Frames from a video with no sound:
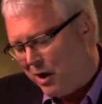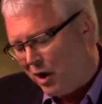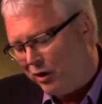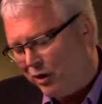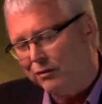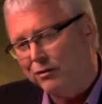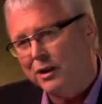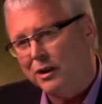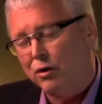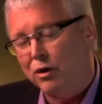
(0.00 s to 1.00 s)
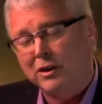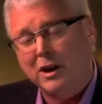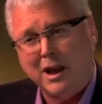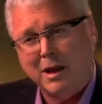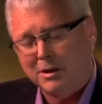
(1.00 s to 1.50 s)
Mary of the Cross. It
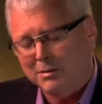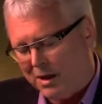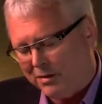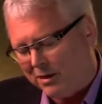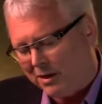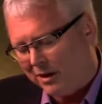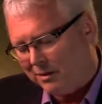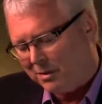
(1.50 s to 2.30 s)
only happened a month ago.